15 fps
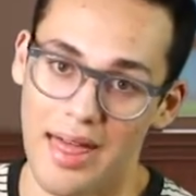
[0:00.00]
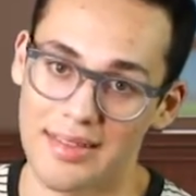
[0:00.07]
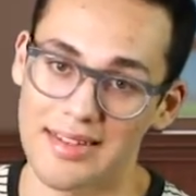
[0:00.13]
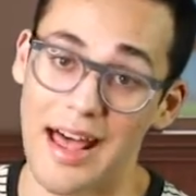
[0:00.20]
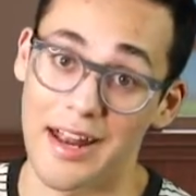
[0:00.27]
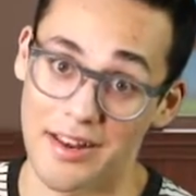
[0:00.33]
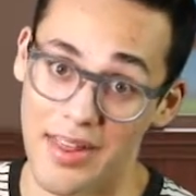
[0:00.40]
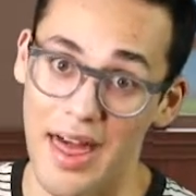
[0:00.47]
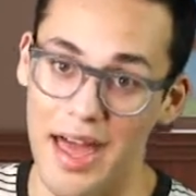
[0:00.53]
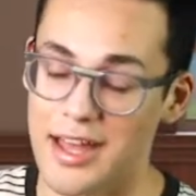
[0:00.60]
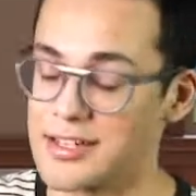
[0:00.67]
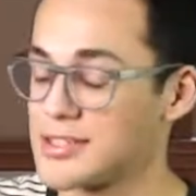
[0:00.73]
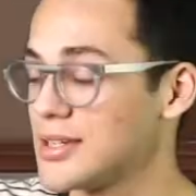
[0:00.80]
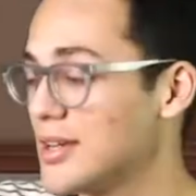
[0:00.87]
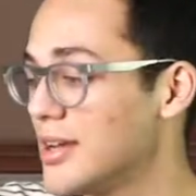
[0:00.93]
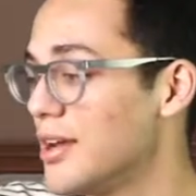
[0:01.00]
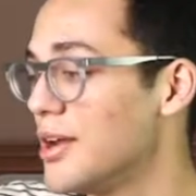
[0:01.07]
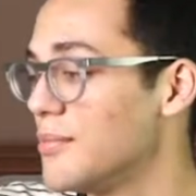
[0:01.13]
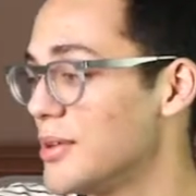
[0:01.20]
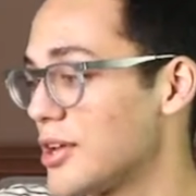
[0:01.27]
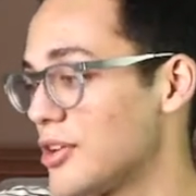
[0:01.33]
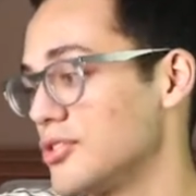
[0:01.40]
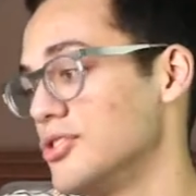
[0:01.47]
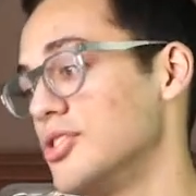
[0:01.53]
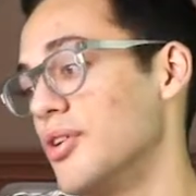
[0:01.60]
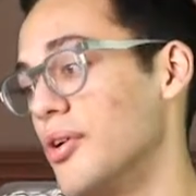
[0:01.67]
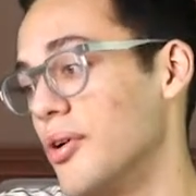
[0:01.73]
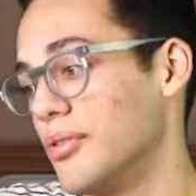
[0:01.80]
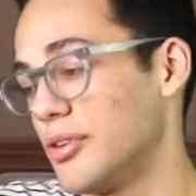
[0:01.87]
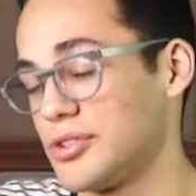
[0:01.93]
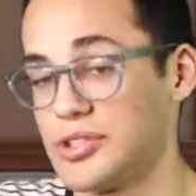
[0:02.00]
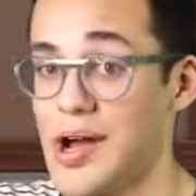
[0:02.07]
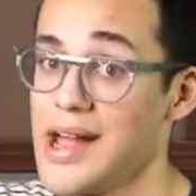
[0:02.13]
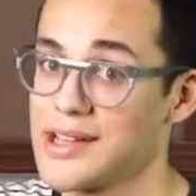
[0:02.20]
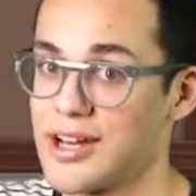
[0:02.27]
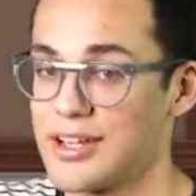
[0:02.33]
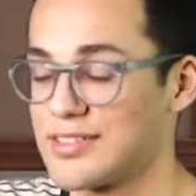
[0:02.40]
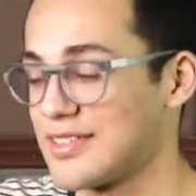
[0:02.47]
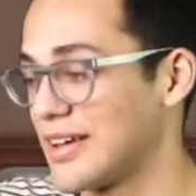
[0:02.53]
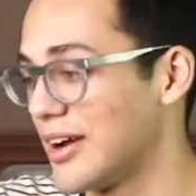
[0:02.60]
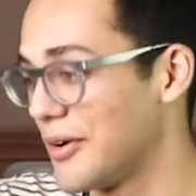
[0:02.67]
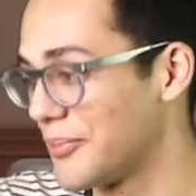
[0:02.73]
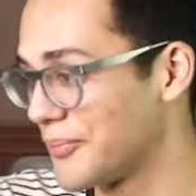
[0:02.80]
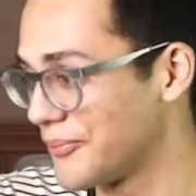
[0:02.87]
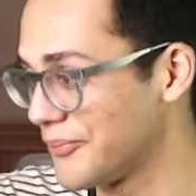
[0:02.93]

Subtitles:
side of the edge because there's no icons there.